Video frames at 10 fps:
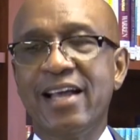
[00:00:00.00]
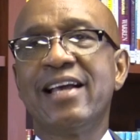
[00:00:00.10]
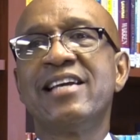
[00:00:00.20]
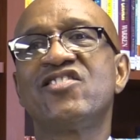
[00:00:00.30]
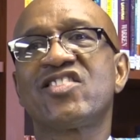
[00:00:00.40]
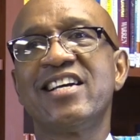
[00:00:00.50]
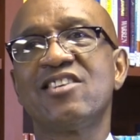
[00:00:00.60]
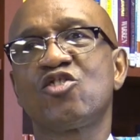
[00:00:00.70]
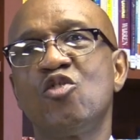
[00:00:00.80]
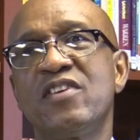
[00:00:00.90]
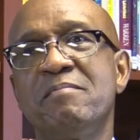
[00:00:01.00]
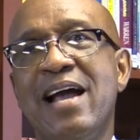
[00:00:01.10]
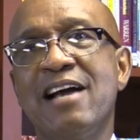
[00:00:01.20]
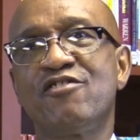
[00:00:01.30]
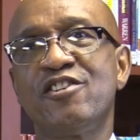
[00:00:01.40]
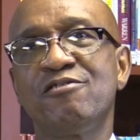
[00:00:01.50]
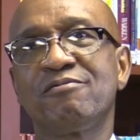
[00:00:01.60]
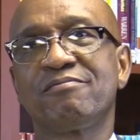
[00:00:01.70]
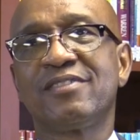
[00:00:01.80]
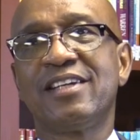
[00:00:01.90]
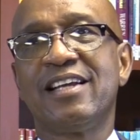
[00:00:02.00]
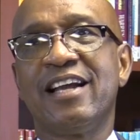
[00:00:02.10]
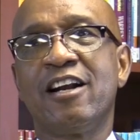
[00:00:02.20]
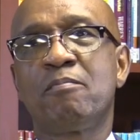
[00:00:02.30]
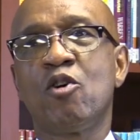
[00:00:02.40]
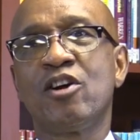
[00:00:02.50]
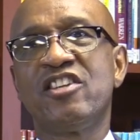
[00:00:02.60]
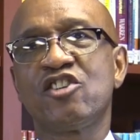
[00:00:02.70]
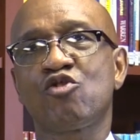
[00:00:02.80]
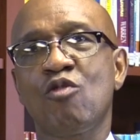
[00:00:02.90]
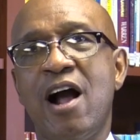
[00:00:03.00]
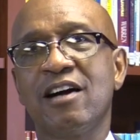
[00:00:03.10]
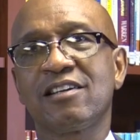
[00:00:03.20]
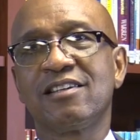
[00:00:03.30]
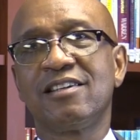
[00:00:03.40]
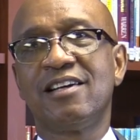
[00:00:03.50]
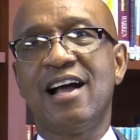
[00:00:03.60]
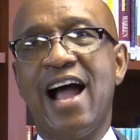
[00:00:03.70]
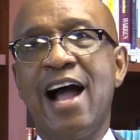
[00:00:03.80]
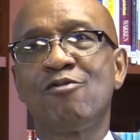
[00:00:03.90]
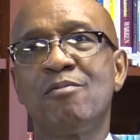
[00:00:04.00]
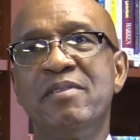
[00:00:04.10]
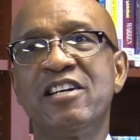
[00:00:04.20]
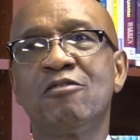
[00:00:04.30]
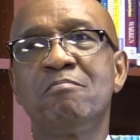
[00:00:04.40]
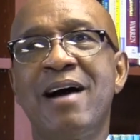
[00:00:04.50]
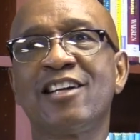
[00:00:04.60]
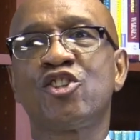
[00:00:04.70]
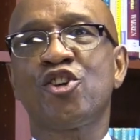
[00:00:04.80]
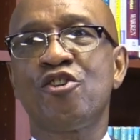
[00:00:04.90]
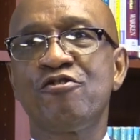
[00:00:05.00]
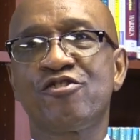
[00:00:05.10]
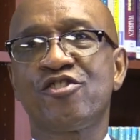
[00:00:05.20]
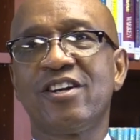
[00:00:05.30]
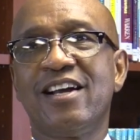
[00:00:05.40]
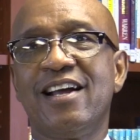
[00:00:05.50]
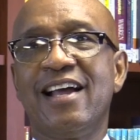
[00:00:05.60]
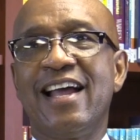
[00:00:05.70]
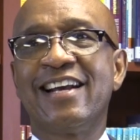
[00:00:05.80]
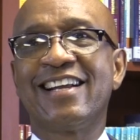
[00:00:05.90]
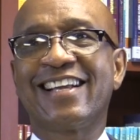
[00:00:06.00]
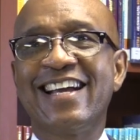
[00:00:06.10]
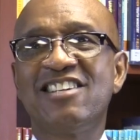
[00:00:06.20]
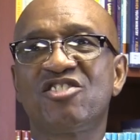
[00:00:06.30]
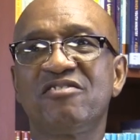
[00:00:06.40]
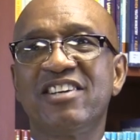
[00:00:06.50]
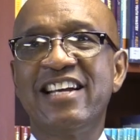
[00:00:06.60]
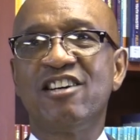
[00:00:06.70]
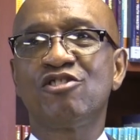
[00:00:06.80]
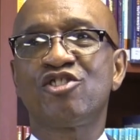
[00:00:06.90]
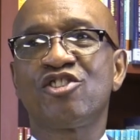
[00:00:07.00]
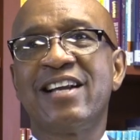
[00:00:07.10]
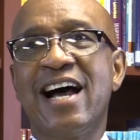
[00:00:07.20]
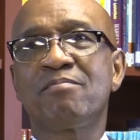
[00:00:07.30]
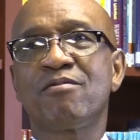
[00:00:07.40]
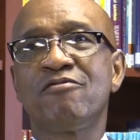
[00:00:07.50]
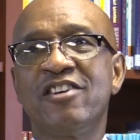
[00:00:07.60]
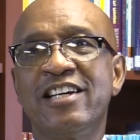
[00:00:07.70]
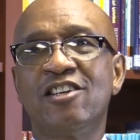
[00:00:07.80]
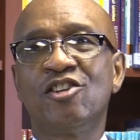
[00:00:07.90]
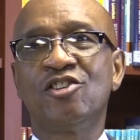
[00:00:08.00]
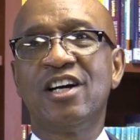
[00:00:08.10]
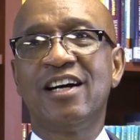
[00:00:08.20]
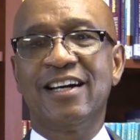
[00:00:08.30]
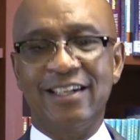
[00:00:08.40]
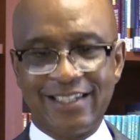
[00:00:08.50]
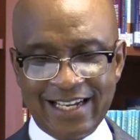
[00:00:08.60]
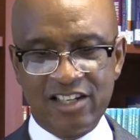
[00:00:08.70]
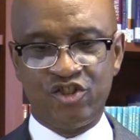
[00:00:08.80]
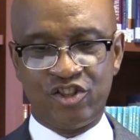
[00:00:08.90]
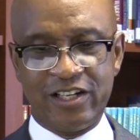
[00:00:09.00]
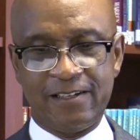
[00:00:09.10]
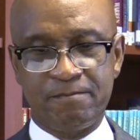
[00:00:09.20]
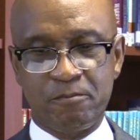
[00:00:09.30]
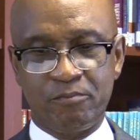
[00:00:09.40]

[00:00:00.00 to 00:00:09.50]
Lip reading: he says over in Matthew, "And upon this rock I will build my church, and the gates of hell shall not prevail against it."